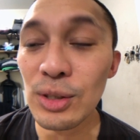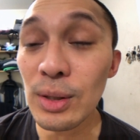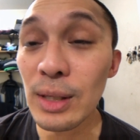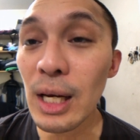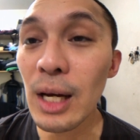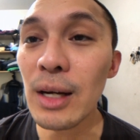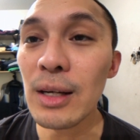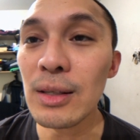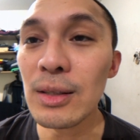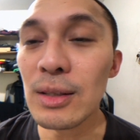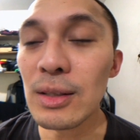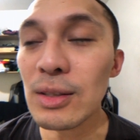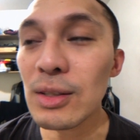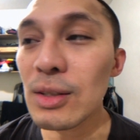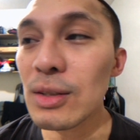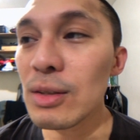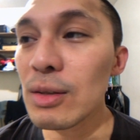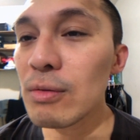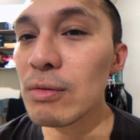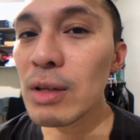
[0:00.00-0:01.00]
now I can
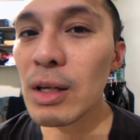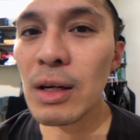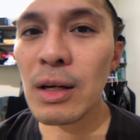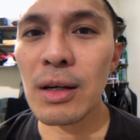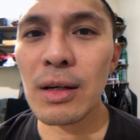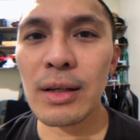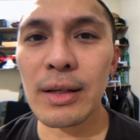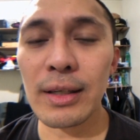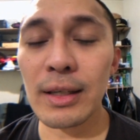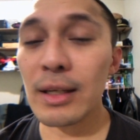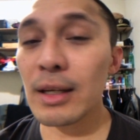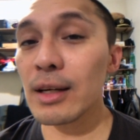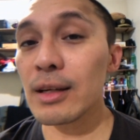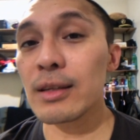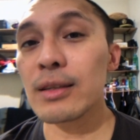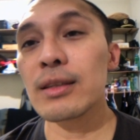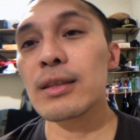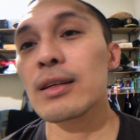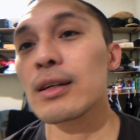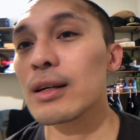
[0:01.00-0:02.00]
continue to vlog, and
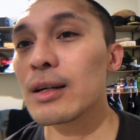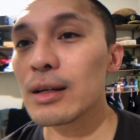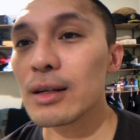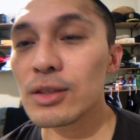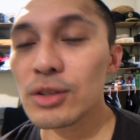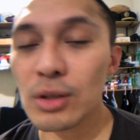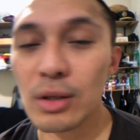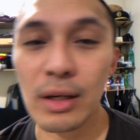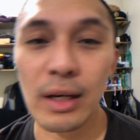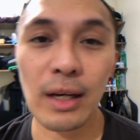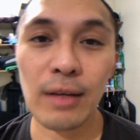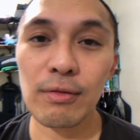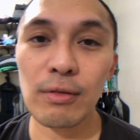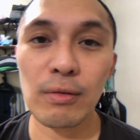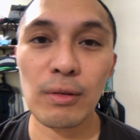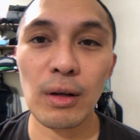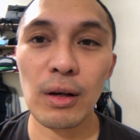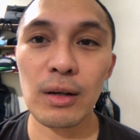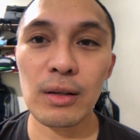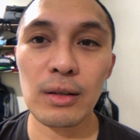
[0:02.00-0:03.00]
again, sorry I haven't
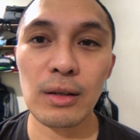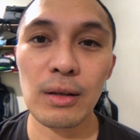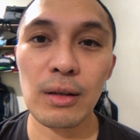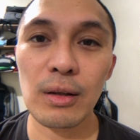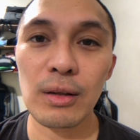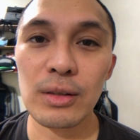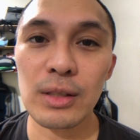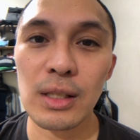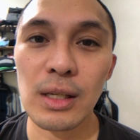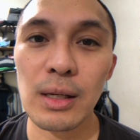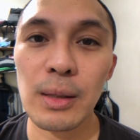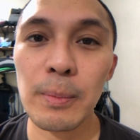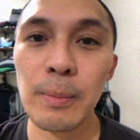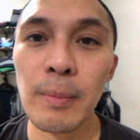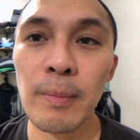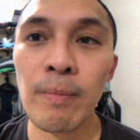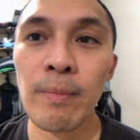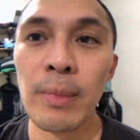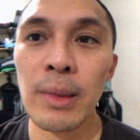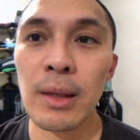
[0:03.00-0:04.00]
vlogged in a long time.
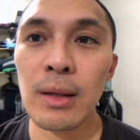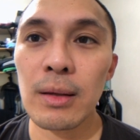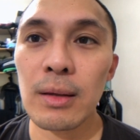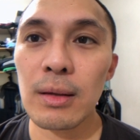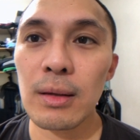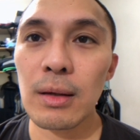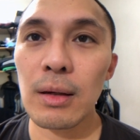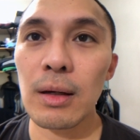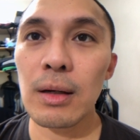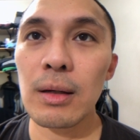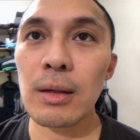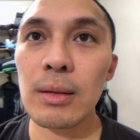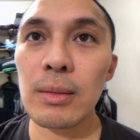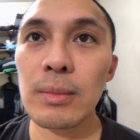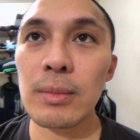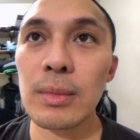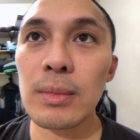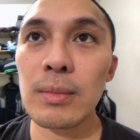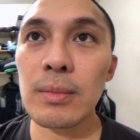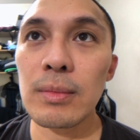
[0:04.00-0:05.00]

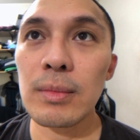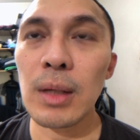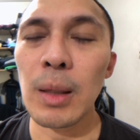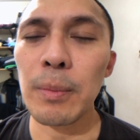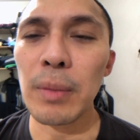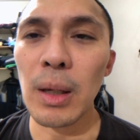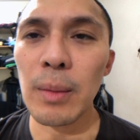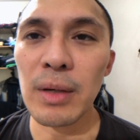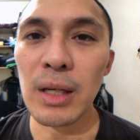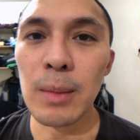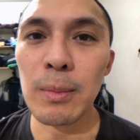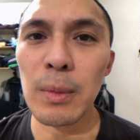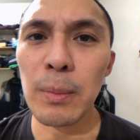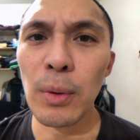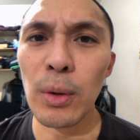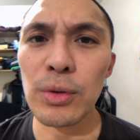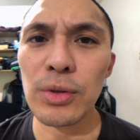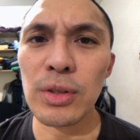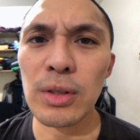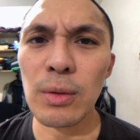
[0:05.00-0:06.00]
I'm probably going to be
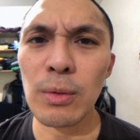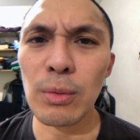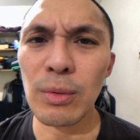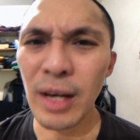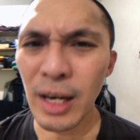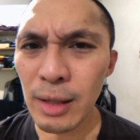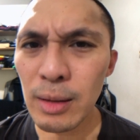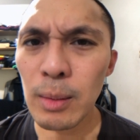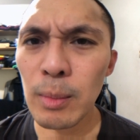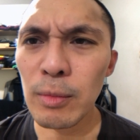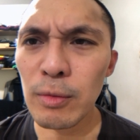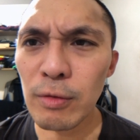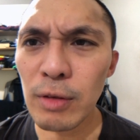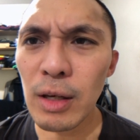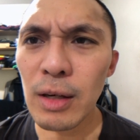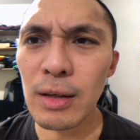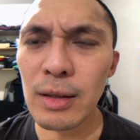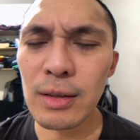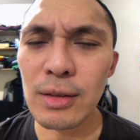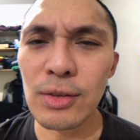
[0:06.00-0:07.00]
posting random
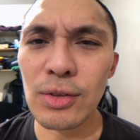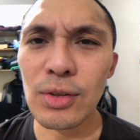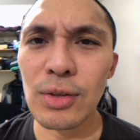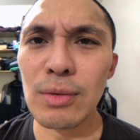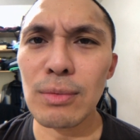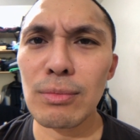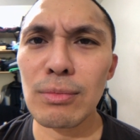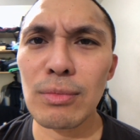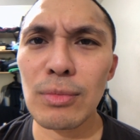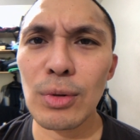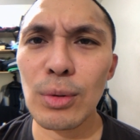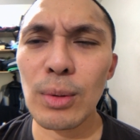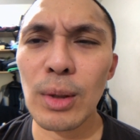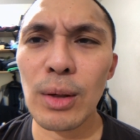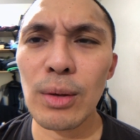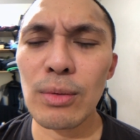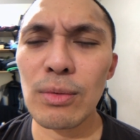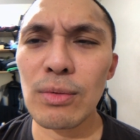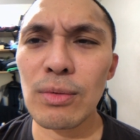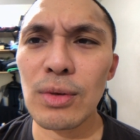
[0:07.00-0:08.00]
vlogs
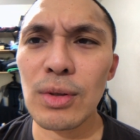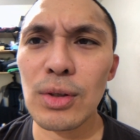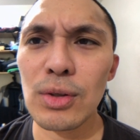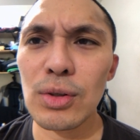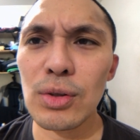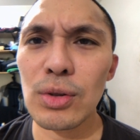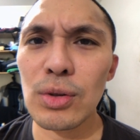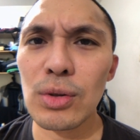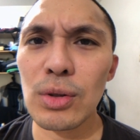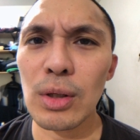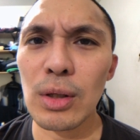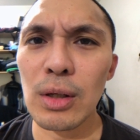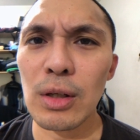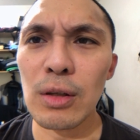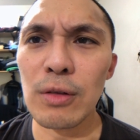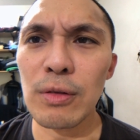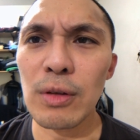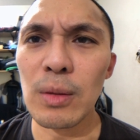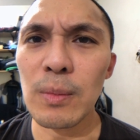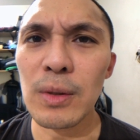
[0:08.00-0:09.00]
throughout this
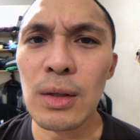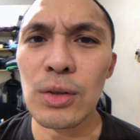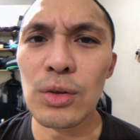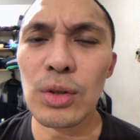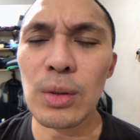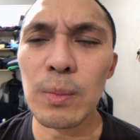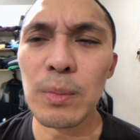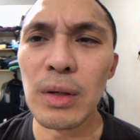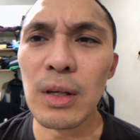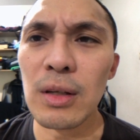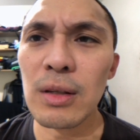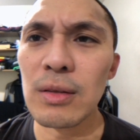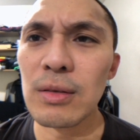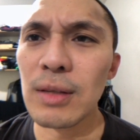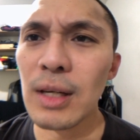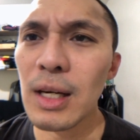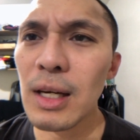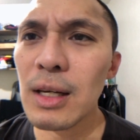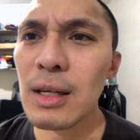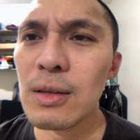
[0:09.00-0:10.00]
Philippine trip I've
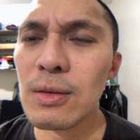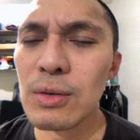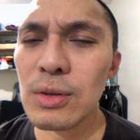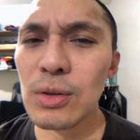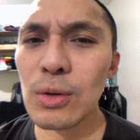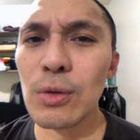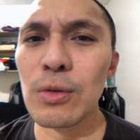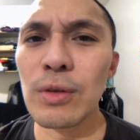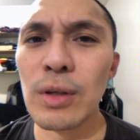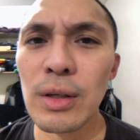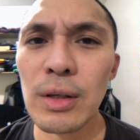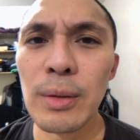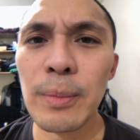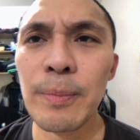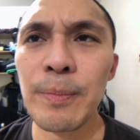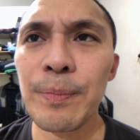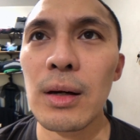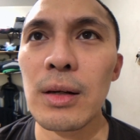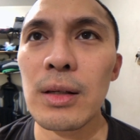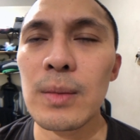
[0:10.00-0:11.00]
had so far.
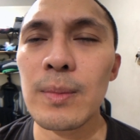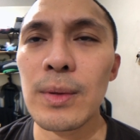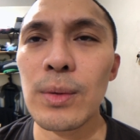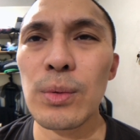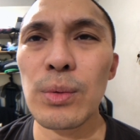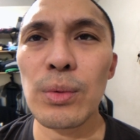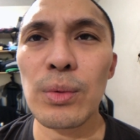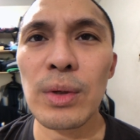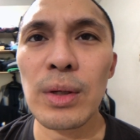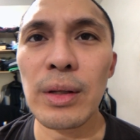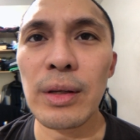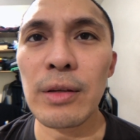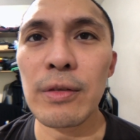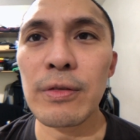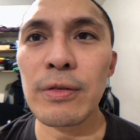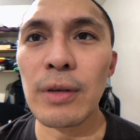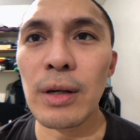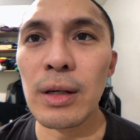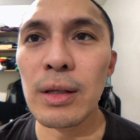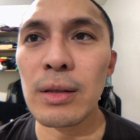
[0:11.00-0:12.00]
It's been really
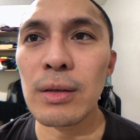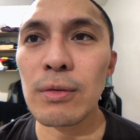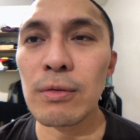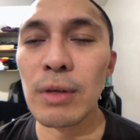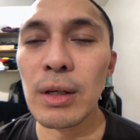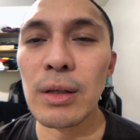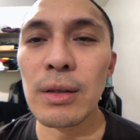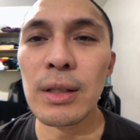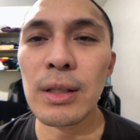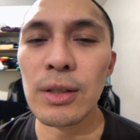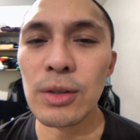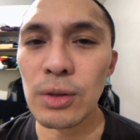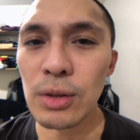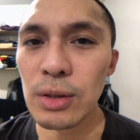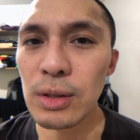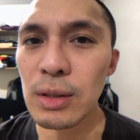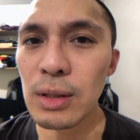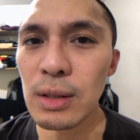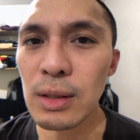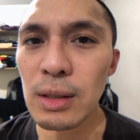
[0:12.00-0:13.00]
fun, very
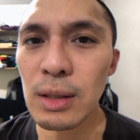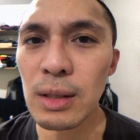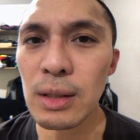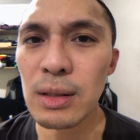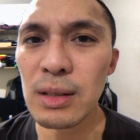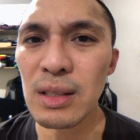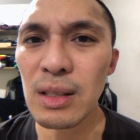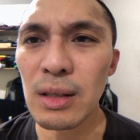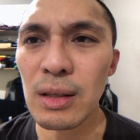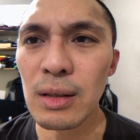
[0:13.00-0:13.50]
interesting, and